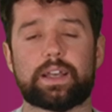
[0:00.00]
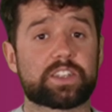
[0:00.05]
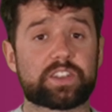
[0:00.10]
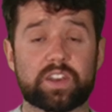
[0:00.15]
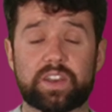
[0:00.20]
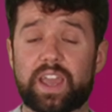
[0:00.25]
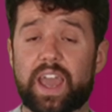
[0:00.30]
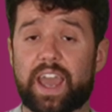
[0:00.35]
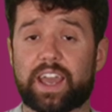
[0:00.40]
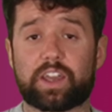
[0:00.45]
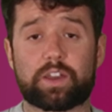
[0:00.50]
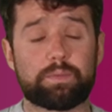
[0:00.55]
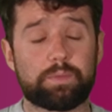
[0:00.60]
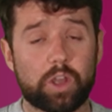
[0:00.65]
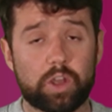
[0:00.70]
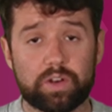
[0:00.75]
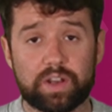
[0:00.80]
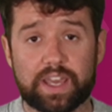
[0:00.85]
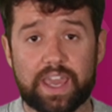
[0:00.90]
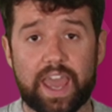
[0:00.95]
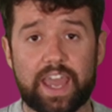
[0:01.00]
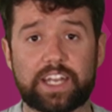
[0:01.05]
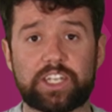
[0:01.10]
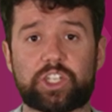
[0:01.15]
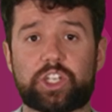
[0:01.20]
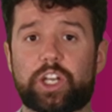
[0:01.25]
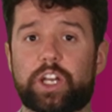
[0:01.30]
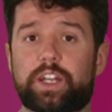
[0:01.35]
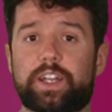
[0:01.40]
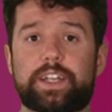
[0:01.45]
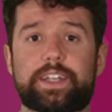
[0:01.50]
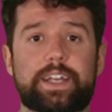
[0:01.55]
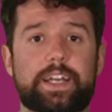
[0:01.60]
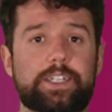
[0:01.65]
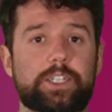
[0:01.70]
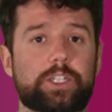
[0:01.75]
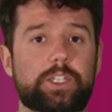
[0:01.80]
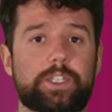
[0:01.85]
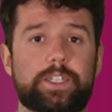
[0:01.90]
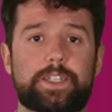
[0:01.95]
So yeah, communication,
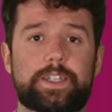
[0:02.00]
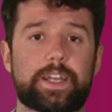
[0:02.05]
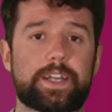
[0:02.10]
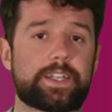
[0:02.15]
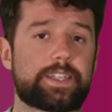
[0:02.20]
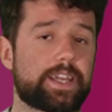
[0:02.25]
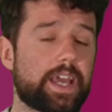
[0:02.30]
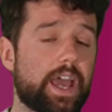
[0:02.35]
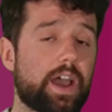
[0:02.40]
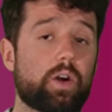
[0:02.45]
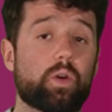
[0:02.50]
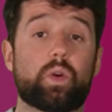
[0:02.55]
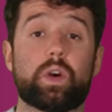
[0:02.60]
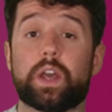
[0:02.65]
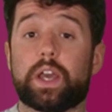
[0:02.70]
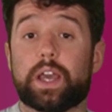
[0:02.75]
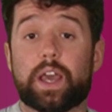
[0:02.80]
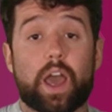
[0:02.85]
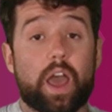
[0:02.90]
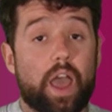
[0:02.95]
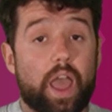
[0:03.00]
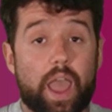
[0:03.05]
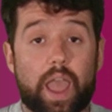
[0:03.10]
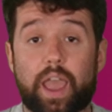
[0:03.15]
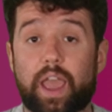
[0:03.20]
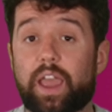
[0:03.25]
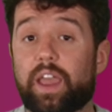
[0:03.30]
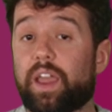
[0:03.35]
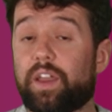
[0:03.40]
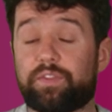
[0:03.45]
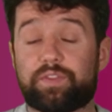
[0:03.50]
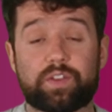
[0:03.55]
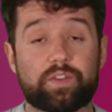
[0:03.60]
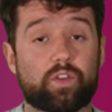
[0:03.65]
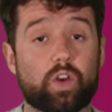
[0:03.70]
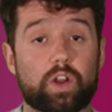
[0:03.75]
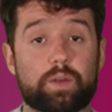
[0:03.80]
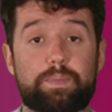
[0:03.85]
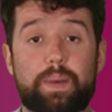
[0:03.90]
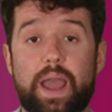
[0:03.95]
attention to detail, if you've
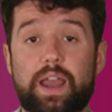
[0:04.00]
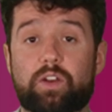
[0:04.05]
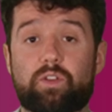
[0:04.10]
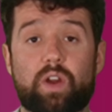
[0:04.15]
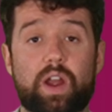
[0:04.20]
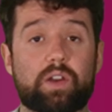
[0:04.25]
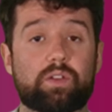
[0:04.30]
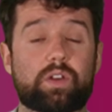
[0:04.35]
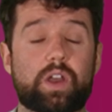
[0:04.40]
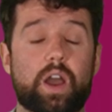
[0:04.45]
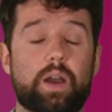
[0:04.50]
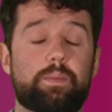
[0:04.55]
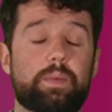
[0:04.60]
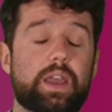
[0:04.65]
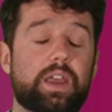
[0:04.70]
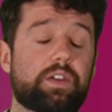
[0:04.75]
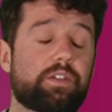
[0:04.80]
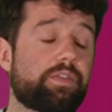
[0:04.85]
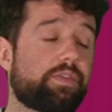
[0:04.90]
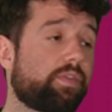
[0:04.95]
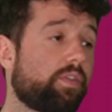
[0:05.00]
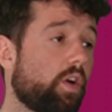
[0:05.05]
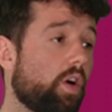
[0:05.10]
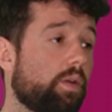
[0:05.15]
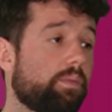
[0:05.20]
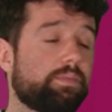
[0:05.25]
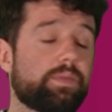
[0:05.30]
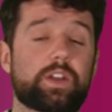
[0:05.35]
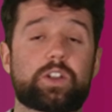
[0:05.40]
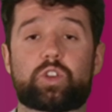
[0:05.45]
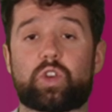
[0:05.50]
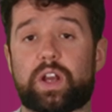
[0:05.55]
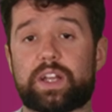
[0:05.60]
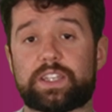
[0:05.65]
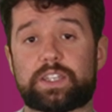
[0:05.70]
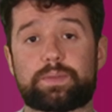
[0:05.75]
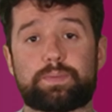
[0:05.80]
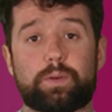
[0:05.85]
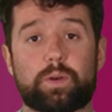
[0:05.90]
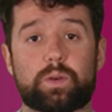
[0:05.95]
got a background coming from the
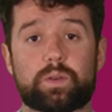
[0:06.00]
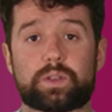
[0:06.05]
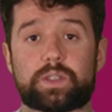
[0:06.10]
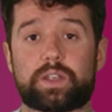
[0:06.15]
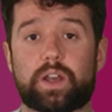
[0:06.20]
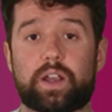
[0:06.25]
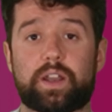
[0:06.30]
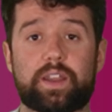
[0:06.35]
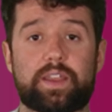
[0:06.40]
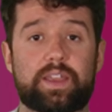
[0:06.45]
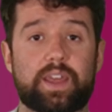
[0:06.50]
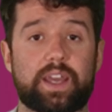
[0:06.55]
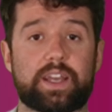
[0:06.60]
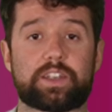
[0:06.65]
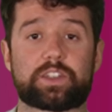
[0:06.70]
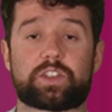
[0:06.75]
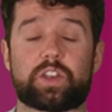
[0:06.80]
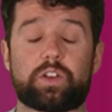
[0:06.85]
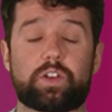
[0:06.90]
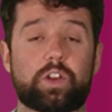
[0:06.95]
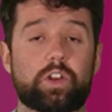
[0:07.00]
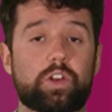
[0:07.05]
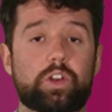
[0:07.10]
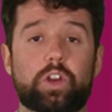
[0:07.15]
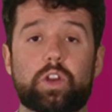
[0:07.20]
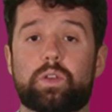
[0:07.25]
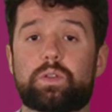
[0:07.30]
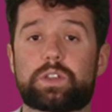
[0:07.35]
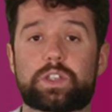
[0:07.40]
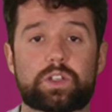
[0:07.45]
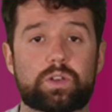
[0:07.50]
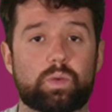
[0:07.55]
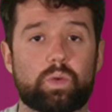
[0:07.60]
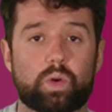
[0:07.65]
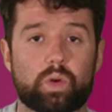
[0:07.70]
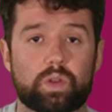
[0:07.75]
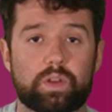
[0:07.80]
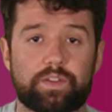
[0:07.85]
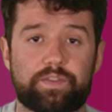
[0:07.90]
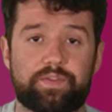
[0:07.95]
transport side of things, so you're used to
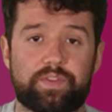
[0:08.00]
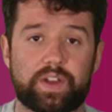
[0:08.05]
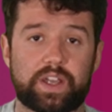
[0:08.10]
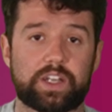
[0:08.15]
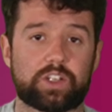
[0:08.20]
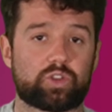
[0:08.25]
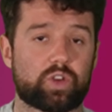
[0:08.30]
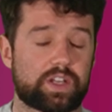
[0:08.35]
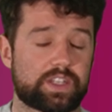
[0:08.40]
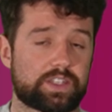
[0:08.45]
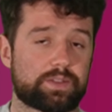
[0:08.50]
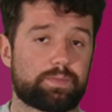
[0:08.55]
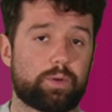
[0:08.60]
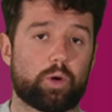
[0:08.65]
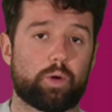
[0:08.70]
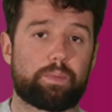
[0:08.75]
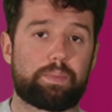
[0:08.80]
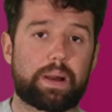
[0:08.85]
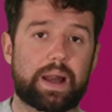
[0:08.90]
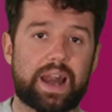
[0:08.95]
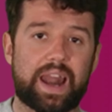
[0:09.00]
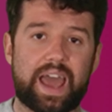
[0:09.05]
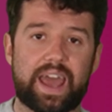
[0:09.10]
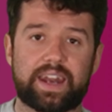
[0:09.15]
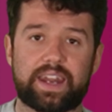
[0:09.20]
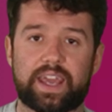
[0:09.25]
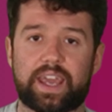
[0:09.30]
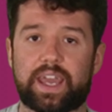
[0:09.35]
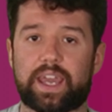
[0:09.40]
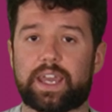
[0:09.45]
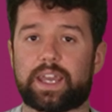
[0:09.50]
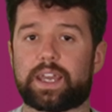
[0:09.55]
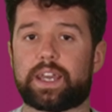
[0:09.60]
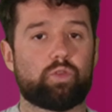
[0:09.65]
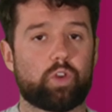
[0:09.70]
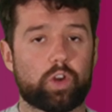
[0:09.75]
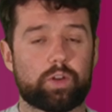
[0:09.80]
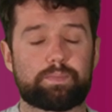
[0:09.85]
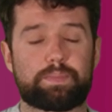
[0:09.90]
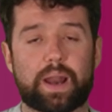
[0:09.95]
all of the transport planning,
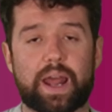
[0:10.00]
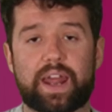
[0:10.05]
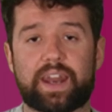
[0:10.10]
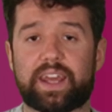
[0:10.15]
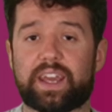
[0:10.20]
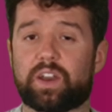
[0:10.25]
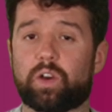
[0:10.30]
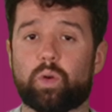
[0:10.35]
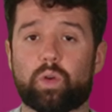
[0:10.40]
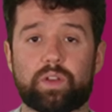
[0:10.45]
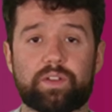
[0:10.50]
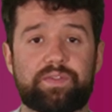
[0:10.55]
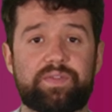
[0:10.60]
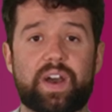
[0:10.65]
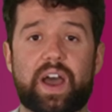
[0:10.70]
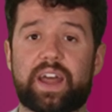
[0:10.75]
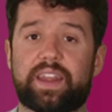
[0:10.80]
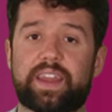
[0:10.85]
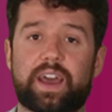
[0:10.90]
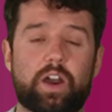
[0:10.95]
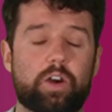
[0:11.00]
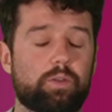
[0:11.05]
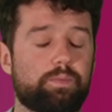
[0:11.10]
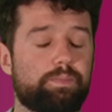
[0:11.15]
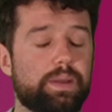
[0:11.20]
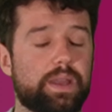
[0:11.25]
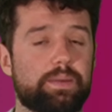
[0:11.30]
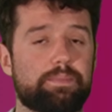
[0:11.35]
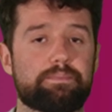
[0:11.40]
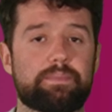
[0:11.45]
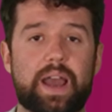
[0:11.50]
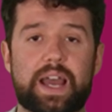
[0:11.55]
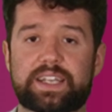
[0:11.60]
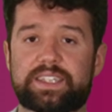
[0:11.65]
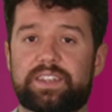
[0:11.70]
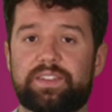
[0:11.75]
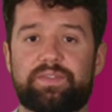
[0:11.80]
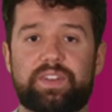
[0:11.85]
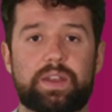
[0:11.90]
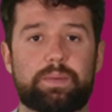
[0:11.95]
route planning, all of that, that will be
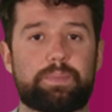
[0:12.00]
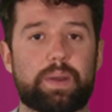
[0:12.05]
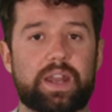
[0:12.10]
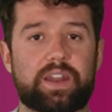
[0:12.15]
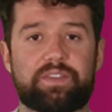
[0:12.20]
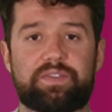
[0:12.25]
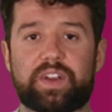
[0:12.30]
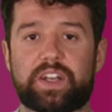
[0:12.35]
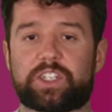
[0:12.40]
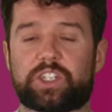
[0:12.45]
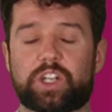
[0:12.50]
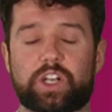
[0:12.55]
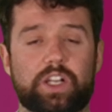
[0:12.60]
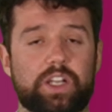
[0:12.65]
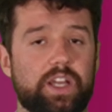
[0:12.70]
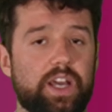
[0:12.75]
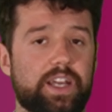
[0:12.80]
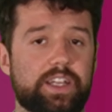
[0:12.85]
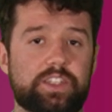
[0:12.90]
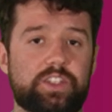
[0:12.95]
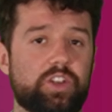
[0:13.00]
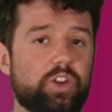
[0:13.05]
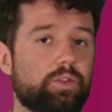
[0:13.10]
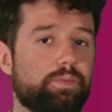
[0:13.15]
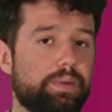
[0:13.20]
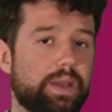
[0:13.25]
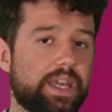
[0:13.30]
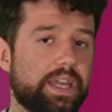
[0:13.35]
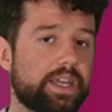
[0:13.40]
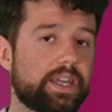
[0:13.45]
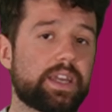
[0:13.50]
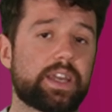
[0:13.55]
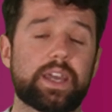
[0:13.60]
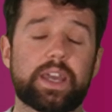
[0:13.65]
massively beneficial as you'll be,